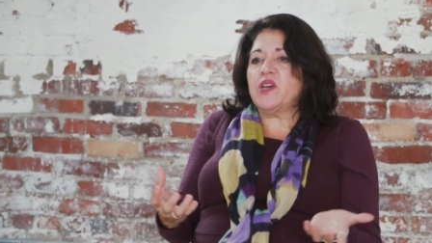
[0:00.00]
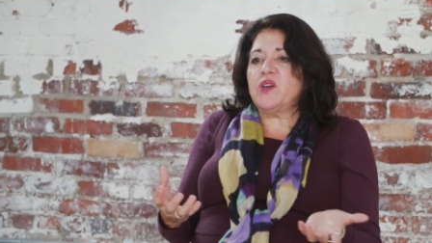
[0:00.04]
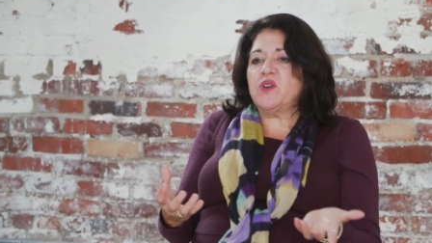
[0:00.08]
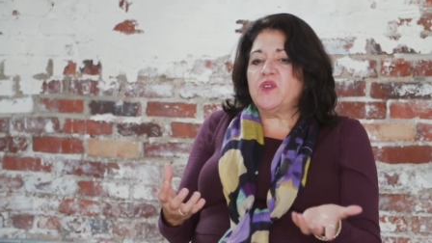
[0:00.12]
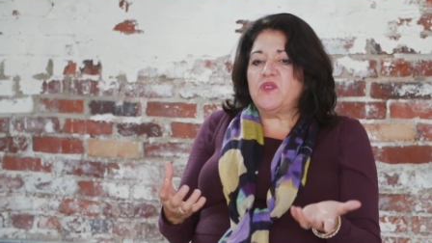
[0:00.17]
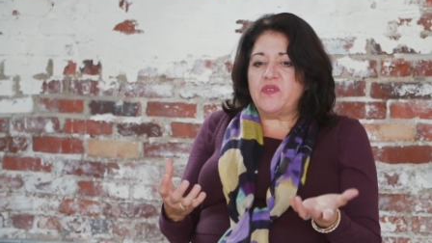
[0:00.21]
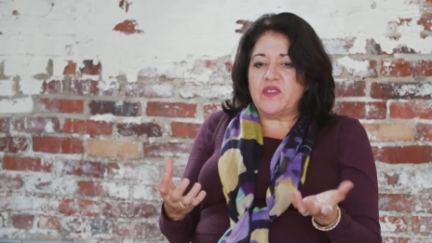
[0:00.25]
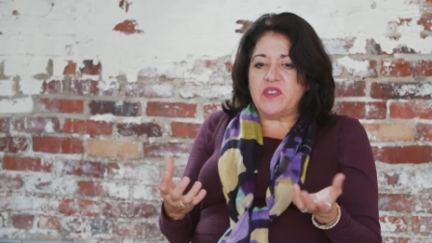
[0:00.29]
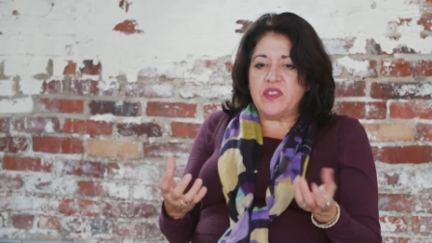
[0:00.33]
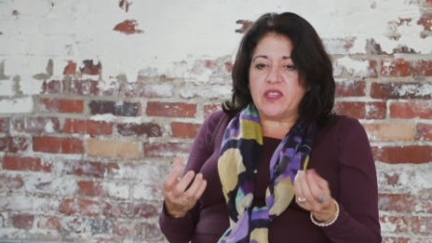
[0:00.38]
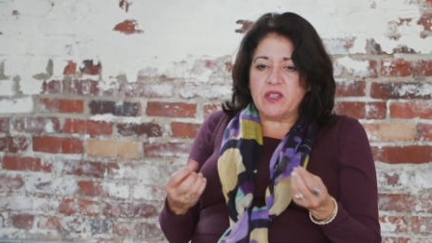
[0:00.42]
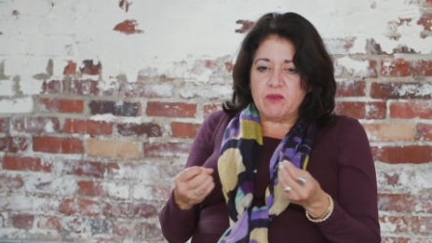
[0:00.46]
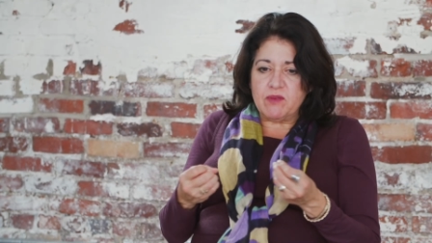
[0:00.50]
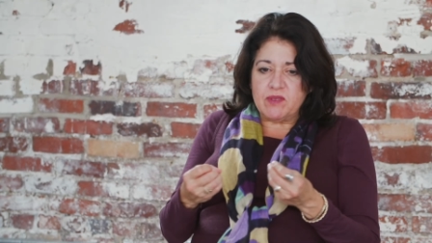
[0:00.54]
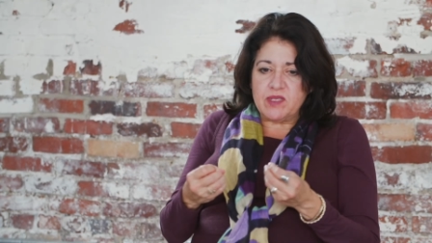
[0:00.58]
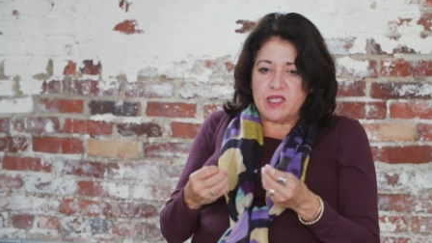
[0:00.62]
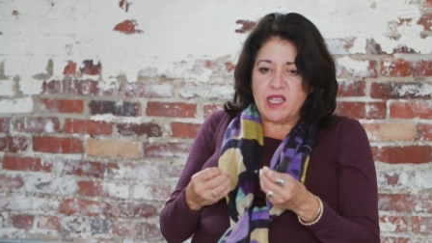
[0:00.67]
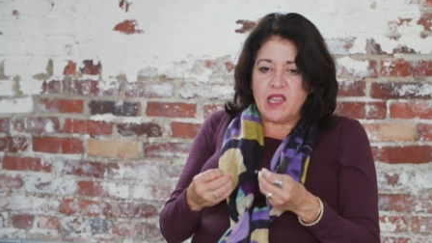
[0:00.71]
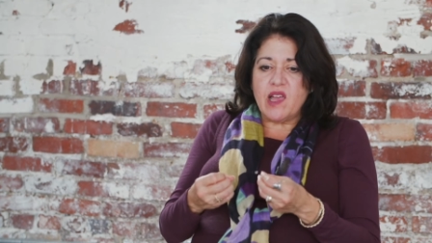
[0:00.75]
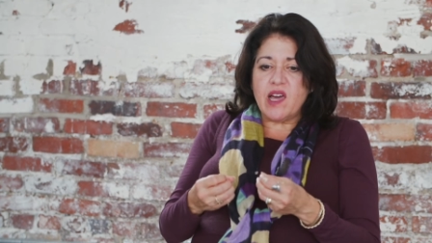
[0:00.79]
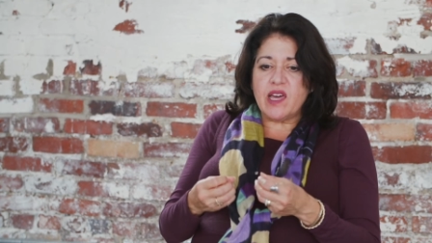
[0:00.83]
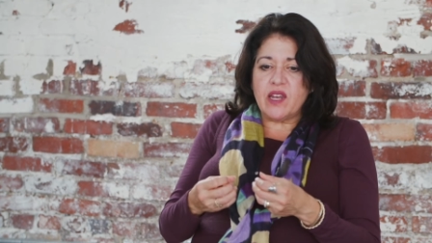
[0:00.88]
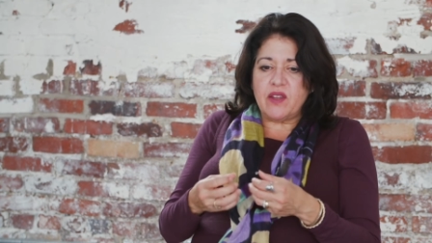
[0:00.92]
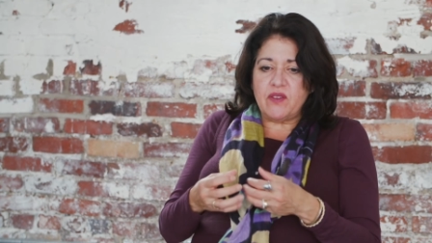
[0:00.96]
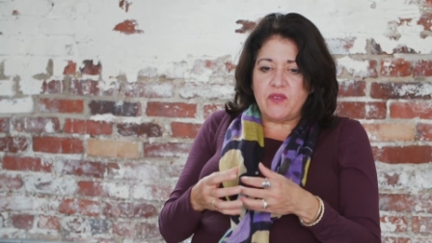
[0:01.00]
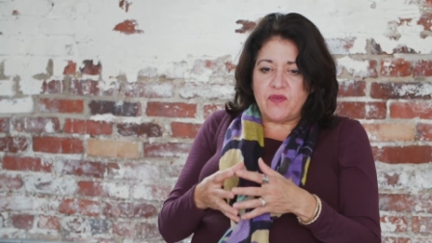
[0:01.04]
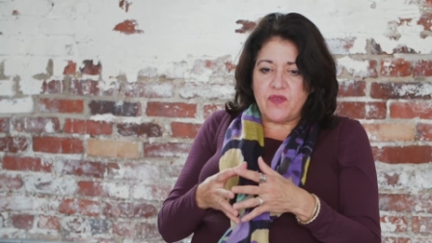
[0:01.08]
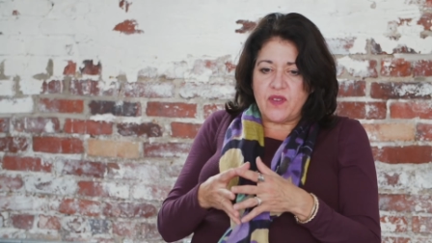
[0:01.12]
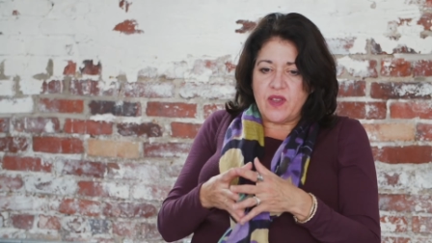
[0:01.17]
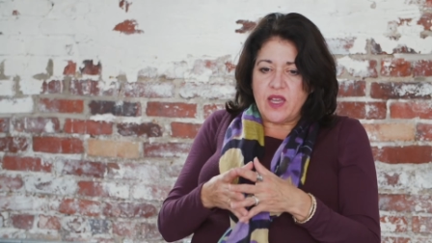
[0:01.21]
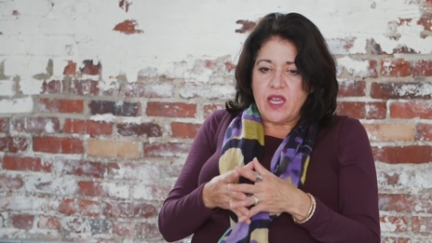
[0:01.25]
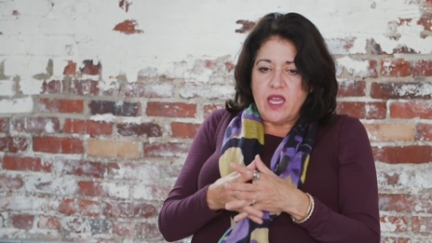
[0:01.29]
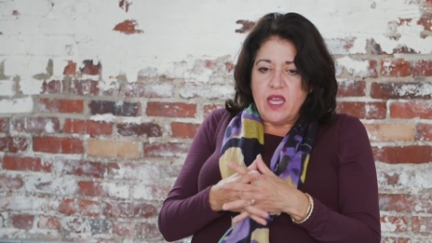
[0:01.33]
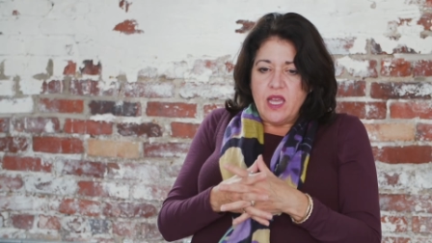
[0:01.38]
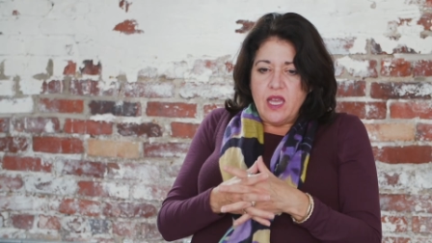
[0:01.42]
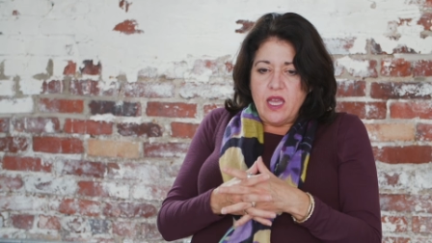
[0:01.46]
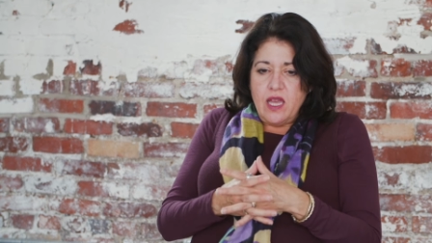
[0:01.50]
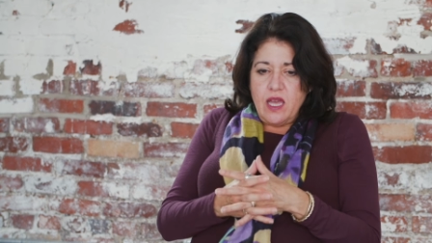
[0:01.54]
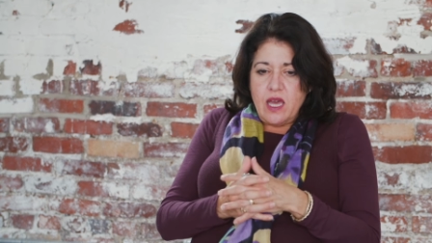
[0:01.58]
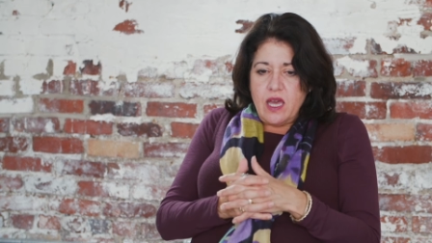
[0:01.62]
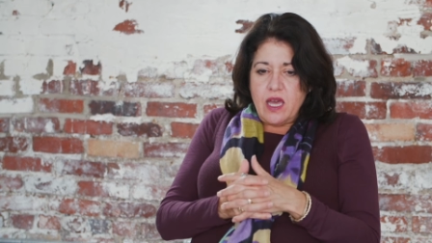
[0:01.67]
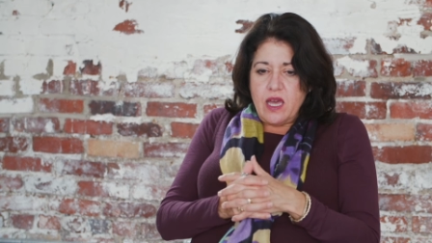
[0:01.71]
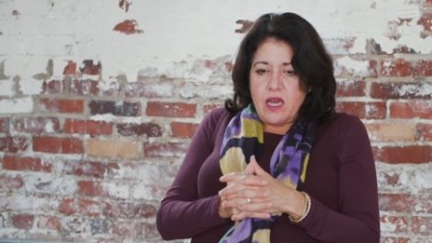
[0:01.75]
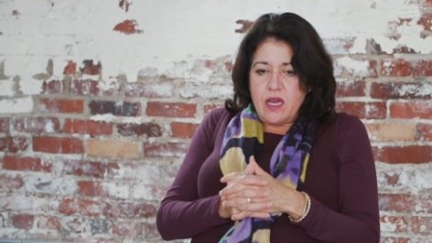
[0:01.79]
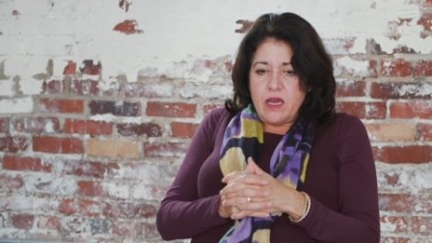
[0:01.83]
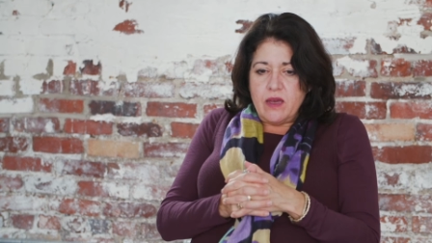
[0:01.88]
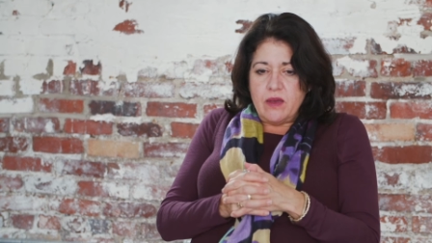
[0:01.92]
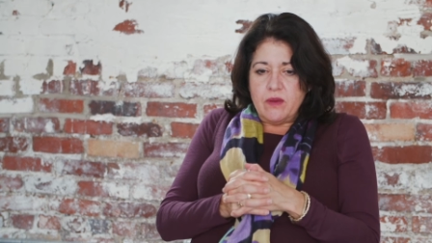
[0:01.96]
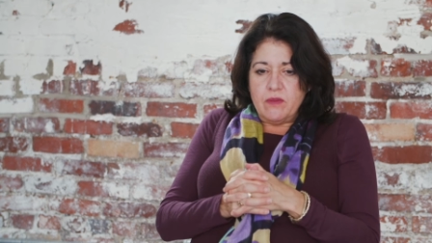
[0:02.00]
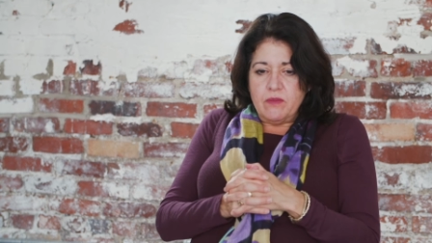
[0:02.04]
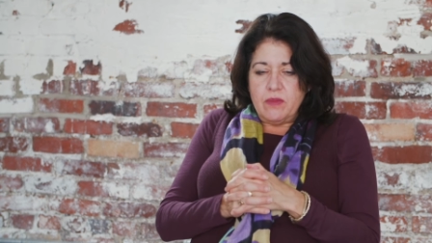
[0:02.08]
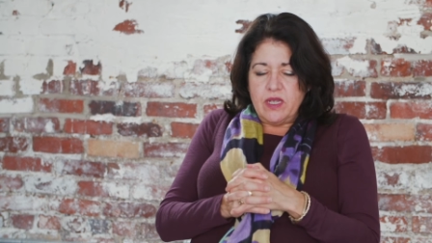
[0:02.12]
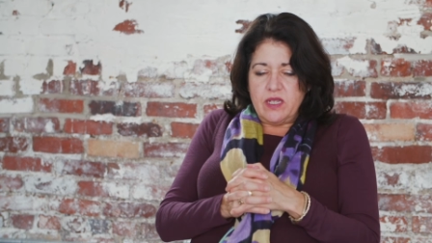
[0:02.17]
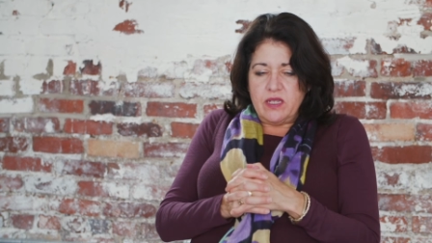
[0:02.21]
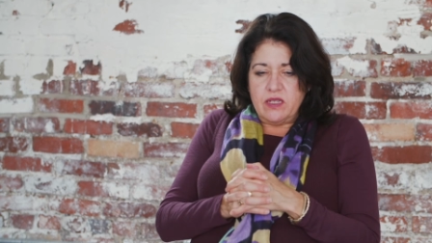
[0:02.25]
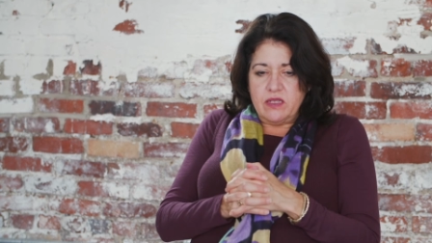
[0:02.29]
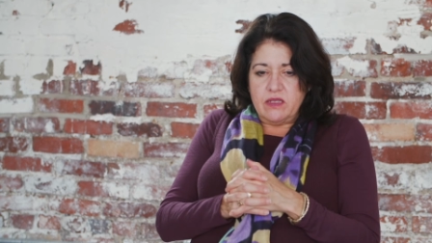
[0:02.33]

COVID, there was a lot of um,